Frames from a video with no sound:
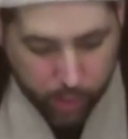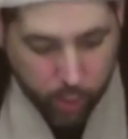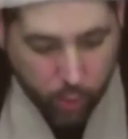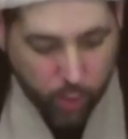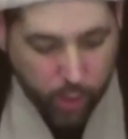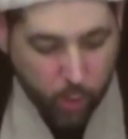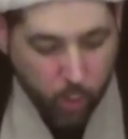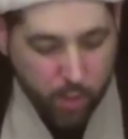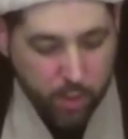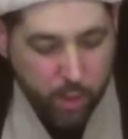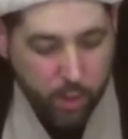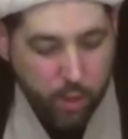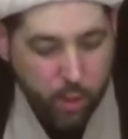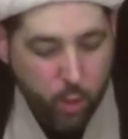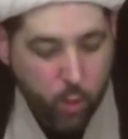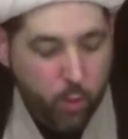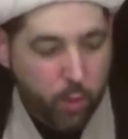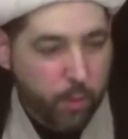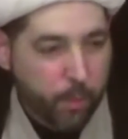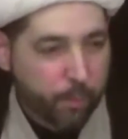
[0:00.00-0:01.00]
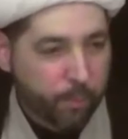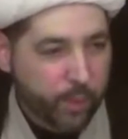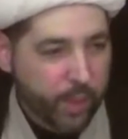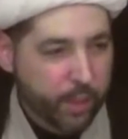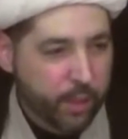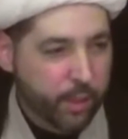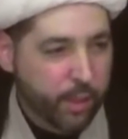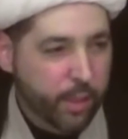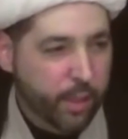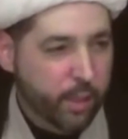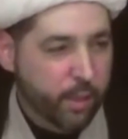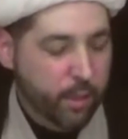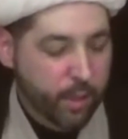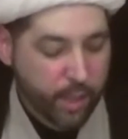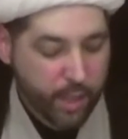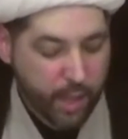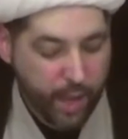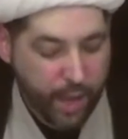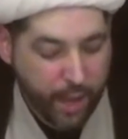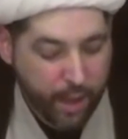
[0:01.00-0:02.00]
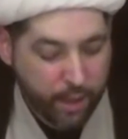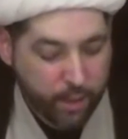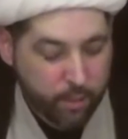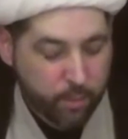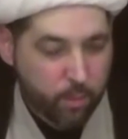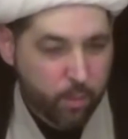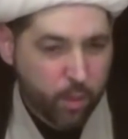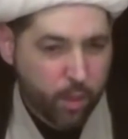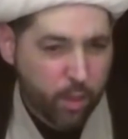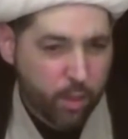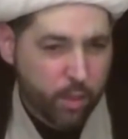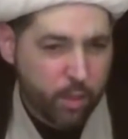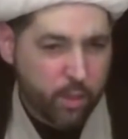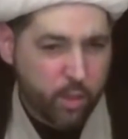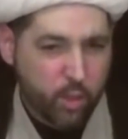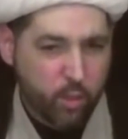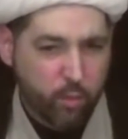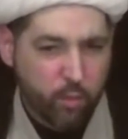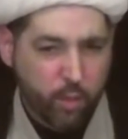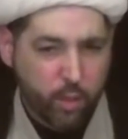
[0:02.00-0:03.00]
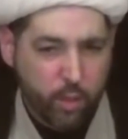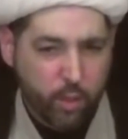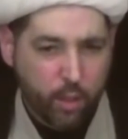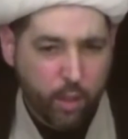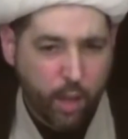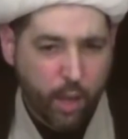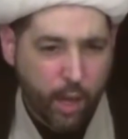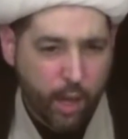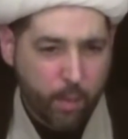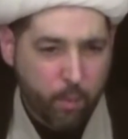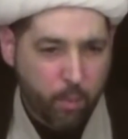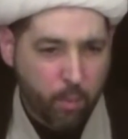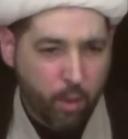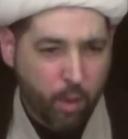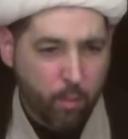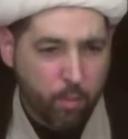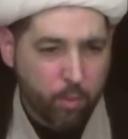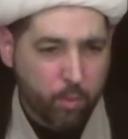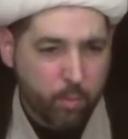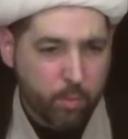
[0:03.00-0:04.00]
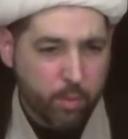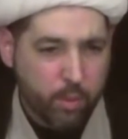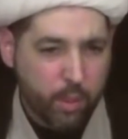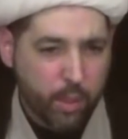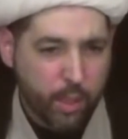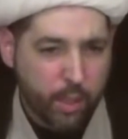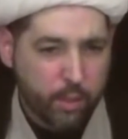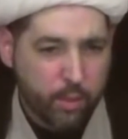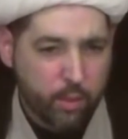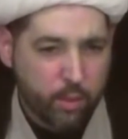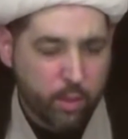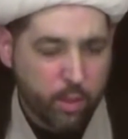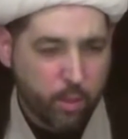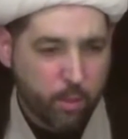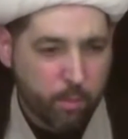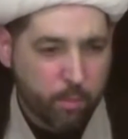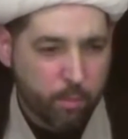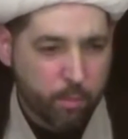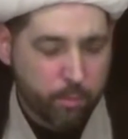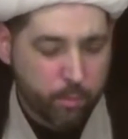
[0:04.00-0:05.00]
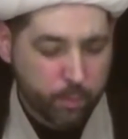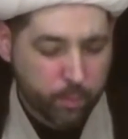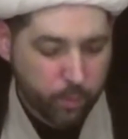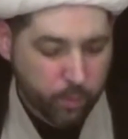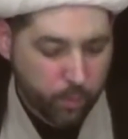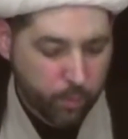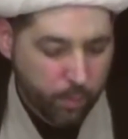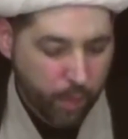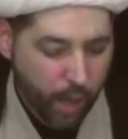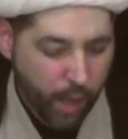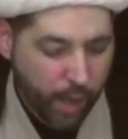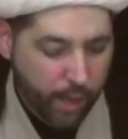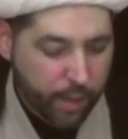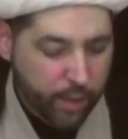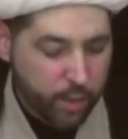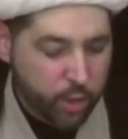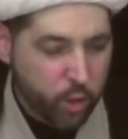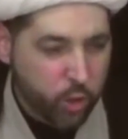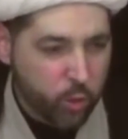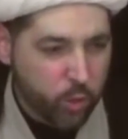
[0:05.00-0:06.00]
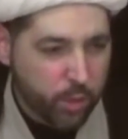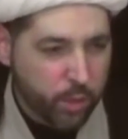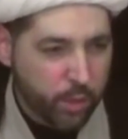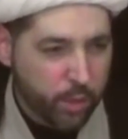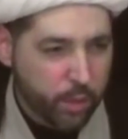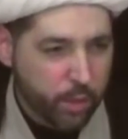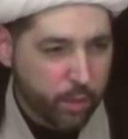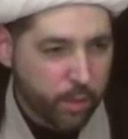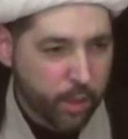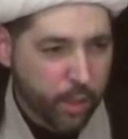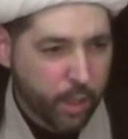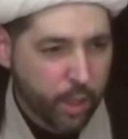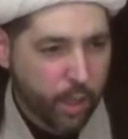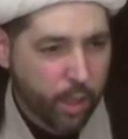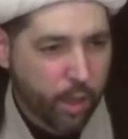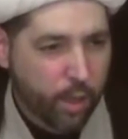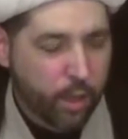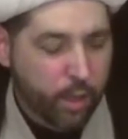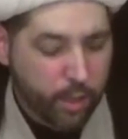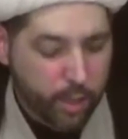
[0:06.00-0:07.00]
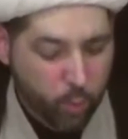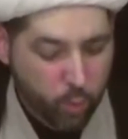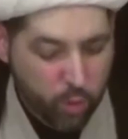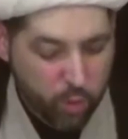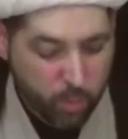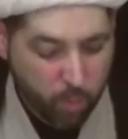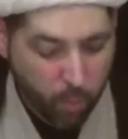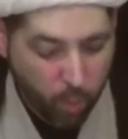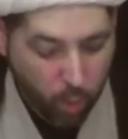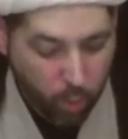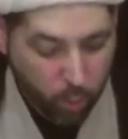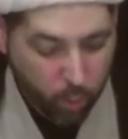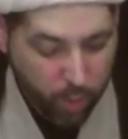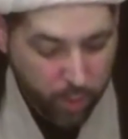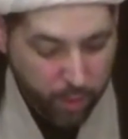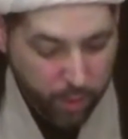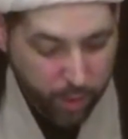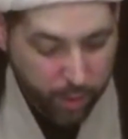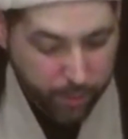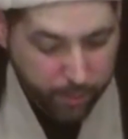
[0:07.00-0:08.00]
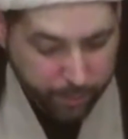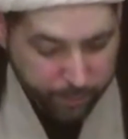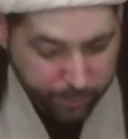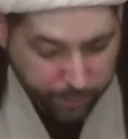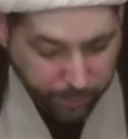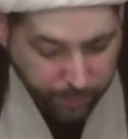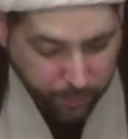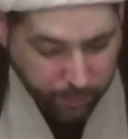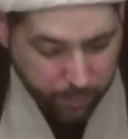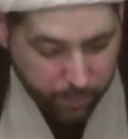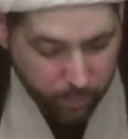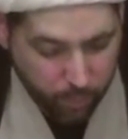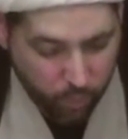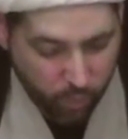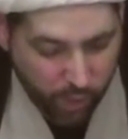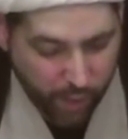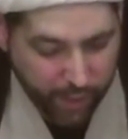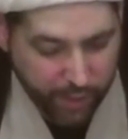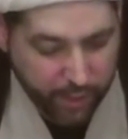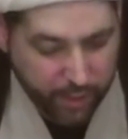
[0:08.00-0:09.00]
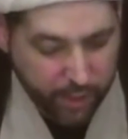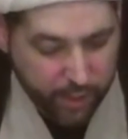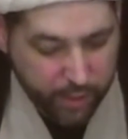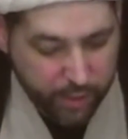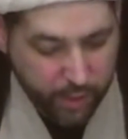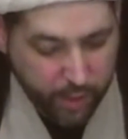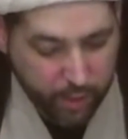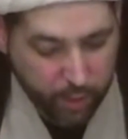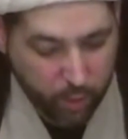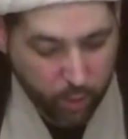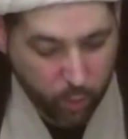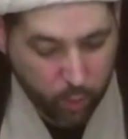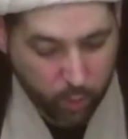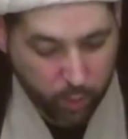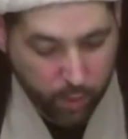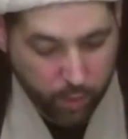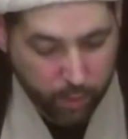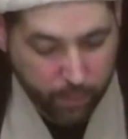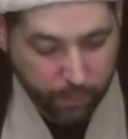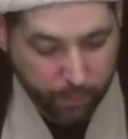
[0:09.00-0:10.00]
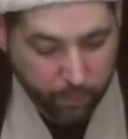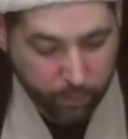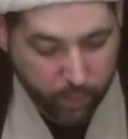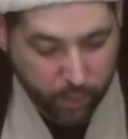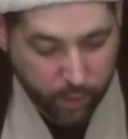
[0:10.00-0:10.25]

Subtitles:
So there was a youth, and he had severe eye problems. He had some eye injury. He was born with it, and he continued.